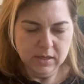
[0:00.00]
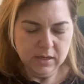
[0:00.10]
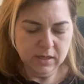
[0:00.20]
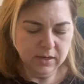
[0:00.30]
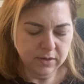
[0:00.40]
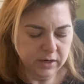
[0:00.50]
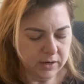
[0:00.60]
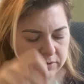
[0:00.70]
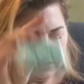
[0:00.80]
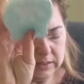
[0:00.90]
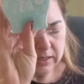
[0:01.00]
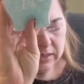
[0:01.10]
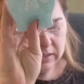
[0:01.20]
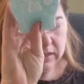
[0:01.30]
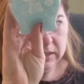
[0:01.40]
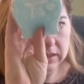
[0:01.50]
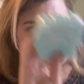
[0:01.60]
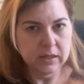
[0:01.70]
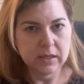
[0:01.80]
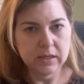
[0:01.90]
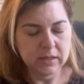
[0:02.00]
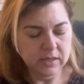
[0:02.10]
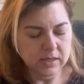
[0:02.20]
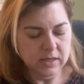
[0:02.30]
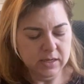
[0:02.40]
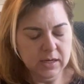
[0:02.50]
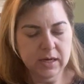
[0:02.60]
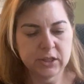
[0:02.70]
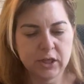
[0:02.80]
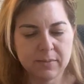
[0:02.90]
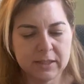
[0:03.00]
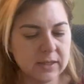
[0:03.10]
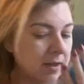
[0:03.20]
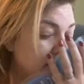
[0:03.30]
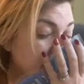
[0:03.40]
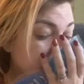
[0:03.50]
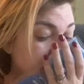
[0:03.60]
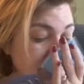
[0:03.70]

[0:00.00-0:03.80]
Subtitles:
Another Now and Zen. A Jammy Time.